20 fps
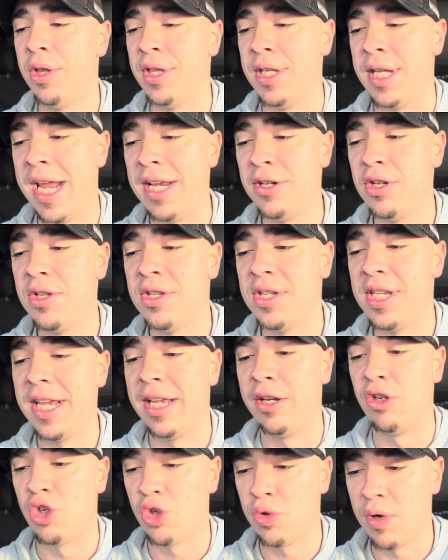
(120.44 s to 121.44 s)
that the agency
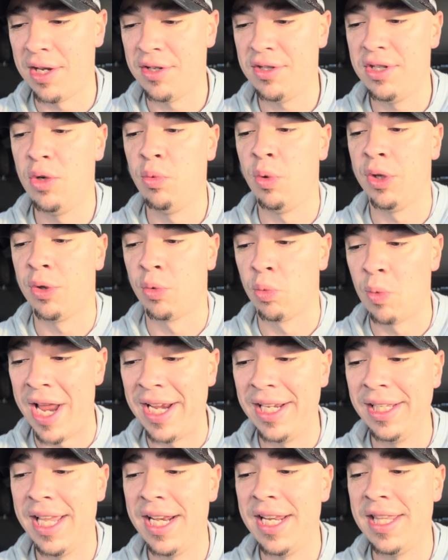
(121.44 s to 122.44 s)
entrusted with
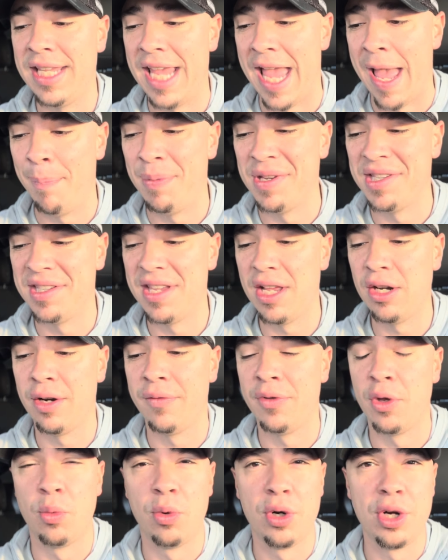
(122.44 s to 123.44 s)
regulating the epicenter
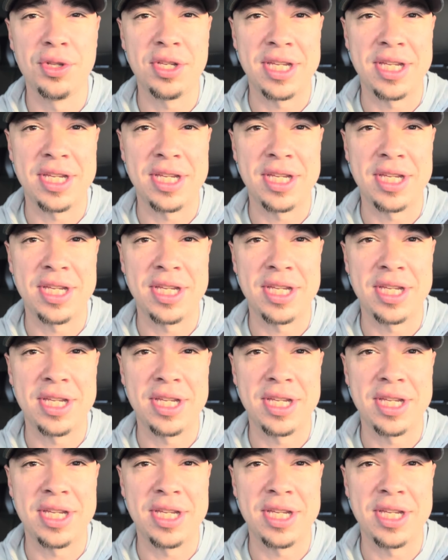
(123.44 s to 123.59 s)
of the world's